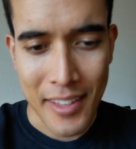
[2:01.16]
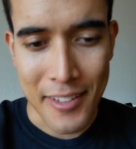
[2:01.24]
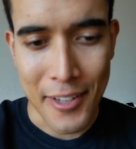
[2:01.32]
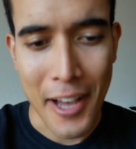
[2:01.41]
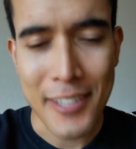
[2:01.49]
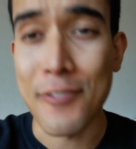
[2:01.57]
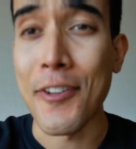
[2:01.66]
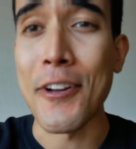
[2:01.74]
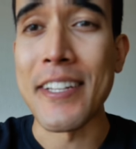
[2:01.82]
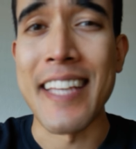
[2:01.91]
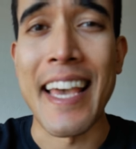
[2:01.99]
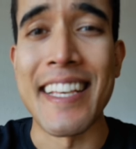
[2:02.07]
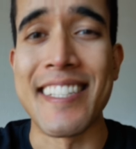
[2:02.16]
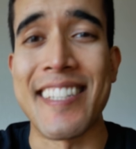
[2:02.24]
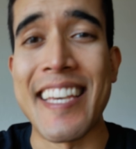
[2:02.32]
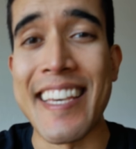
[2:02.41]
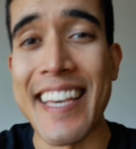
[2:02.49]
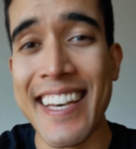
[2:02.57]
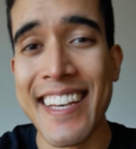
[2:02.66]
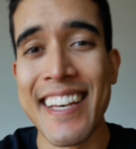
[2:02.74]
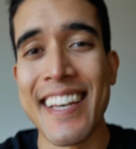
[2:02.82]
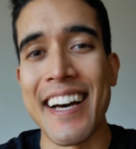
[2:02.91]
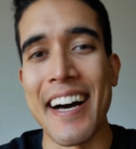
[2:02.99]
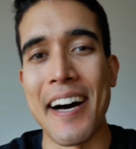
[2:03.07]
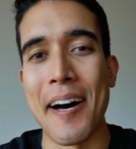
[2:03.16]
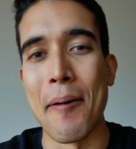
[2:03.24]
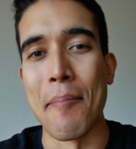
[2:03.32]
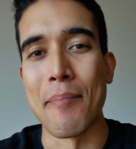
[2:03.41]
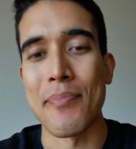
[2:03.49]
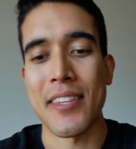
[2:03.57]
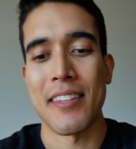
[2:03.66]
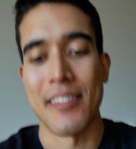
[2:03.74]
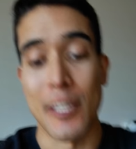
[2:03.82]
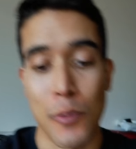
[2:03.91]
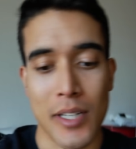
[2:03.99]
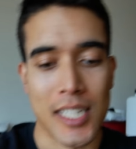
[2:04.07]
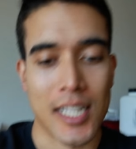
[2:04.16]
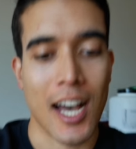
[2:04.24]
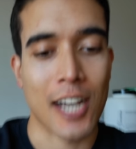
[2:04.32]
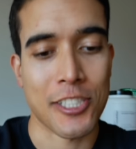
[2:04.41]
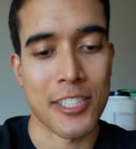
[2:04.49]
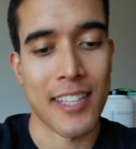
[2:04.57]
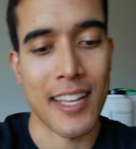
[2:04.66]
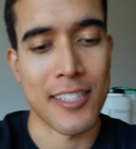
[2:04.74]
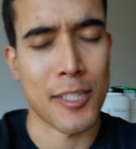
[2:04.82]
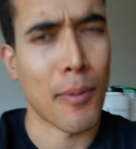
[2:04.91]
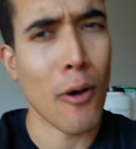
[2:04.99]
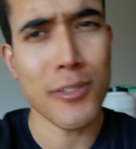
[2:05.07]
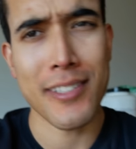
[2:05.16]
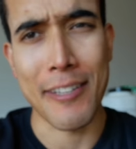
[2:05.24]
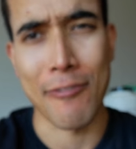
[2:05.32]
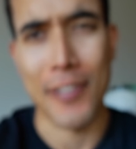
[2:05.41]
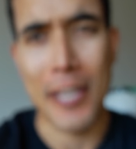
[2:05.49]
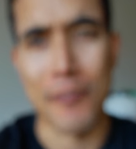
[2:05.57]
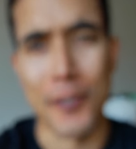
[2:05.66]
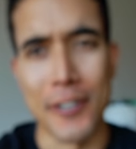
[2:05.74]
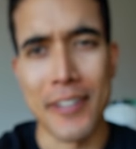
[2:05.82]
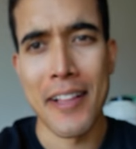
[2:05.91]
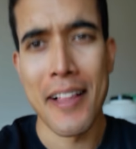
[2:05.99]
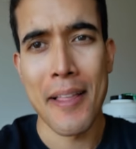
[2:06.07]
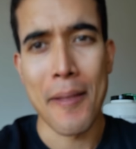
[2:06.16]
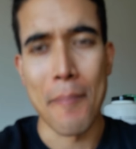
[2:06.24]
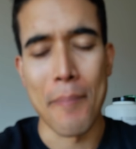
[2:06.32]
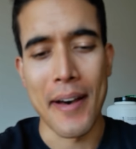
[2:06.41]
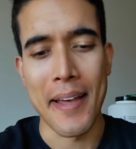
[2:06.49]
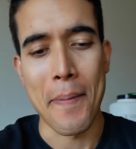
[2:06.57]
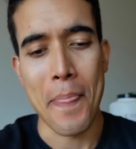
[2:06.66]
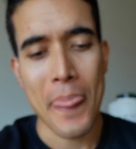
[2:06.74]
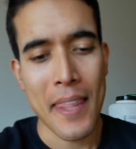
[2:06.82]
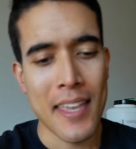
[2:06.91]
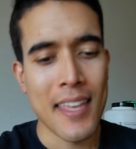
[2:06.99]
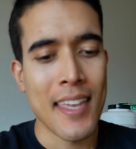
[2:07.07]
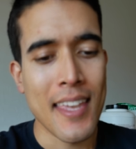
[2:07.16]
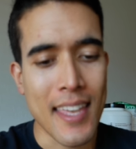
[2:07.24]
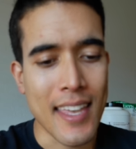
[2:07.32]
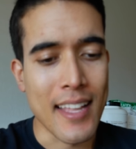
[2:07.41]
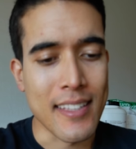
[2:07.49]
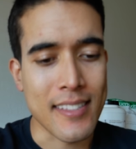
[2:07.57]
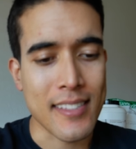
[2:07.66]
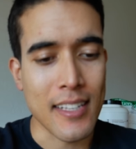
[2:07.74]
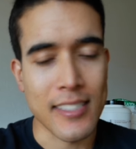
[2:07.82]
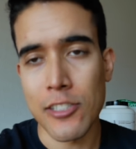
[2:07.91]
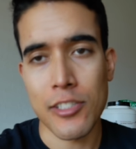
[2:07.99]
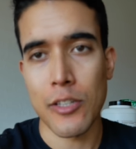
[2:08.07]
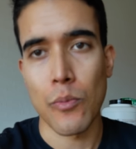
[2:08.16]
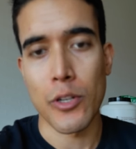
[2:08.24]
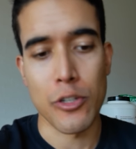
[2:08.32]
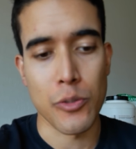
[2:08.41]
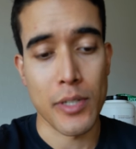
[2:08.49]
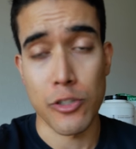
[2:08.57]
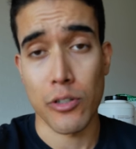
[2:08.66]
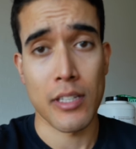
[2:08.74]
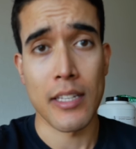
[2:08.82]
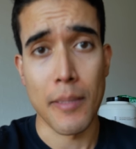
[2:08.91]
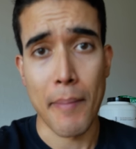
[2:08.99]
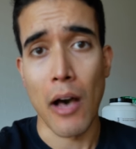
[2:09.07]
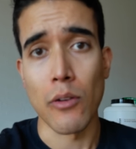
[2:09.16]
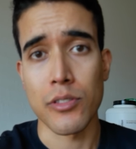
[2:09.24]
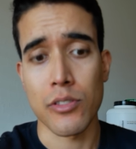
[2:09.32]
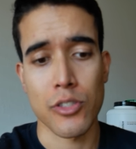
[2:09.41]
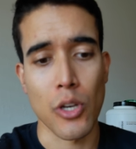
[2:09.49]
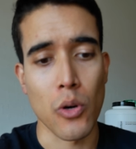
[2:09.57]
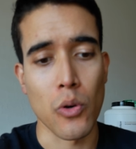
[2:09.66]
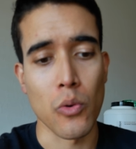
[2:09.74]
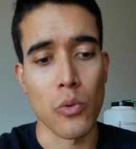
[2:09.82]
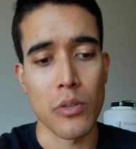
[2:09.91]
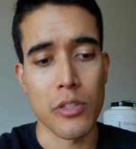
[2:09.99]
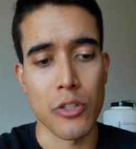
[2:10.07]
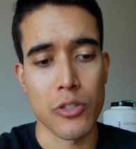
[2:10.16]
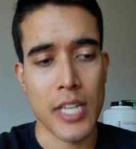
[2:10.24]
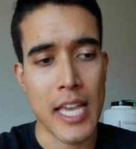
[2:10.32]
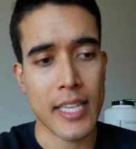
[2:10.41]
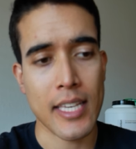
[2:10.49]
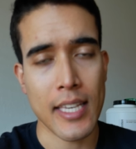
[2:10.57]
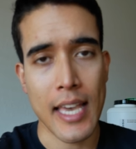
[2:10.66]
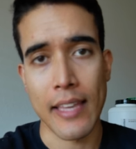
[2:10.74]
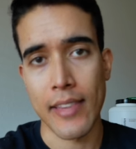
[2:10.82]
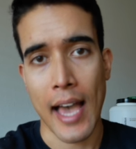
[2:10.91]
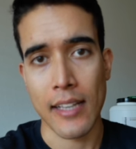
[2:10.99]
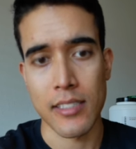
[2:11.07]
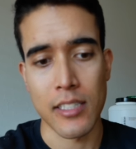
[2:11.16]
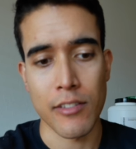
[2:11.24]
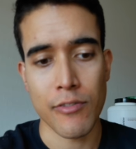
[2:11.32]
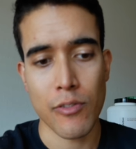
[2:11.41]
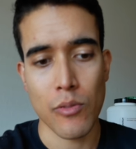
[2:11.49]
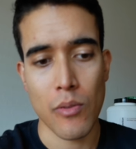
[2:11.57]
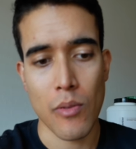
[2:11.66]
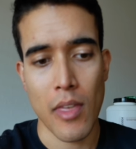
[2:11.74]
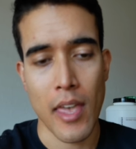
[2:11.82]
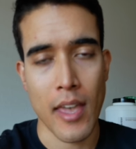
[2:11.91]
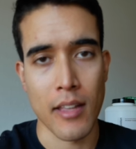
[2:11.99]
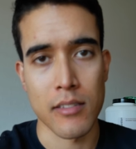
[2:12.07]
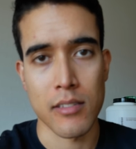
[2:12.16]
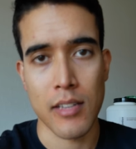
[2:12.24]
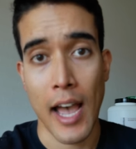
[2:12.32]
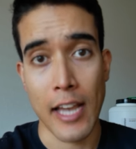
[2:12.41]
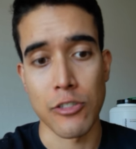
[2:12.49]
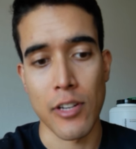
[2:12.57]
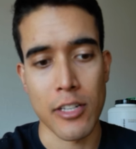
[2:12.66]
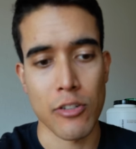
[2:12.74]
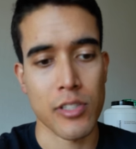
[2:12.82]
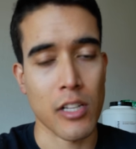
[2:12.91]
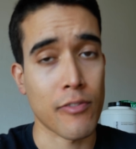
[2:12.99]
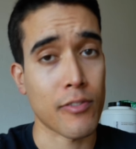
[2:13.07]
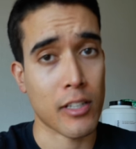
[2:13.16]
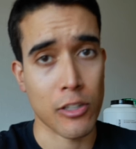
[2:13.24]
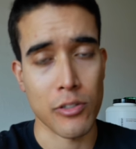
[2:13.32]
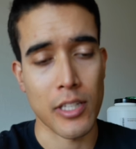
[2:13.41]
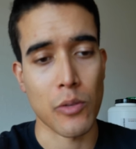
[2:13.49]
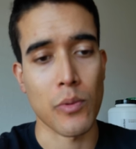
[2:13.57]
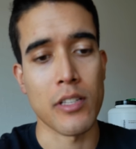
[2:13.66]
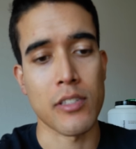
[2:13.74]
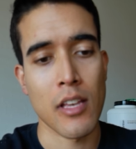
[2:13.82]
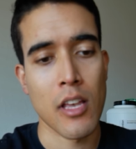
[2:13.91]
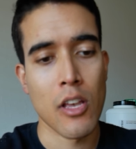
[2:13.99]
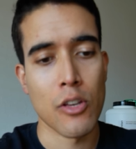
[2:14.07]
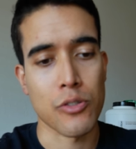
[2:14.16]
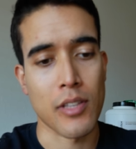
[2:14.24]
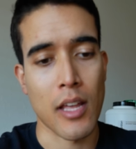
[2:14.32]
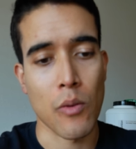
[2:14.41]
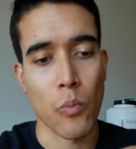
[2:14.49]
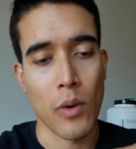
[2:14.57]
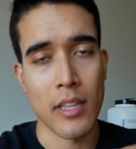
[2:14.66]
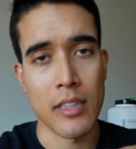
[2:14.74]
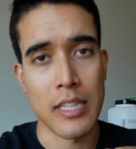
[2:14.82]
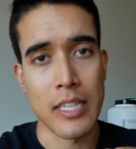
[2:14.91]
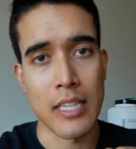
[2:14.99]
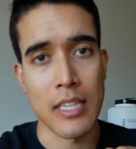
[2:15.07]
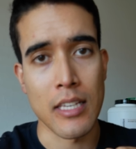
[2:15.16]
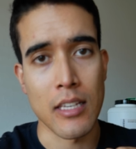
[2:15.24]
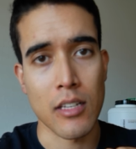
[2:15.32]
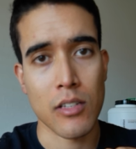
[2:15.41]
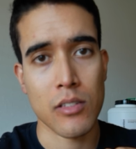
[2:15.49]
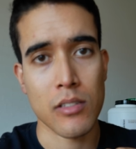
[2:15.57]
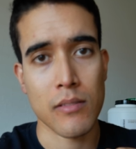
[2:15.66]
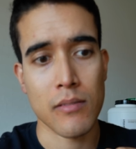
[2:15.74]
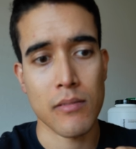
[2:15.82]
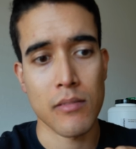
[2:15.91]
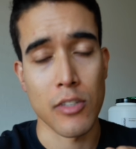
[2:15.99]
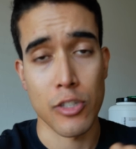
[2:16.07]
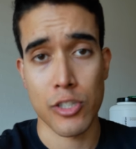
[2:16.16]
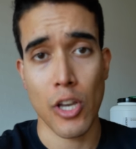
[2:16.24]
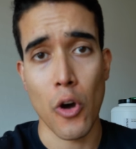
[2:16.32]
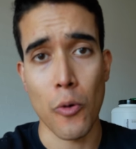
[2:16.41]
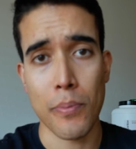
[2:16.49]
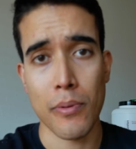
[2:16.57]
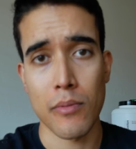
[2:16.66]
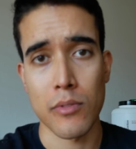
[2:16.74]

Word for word: not very tasty liquid concoction that is supposedly flavored, but it's essentially what you're doing is you're cleaning the bowels. So you're taking a laxative and hydrating yourself, clear liquids, so that when the scope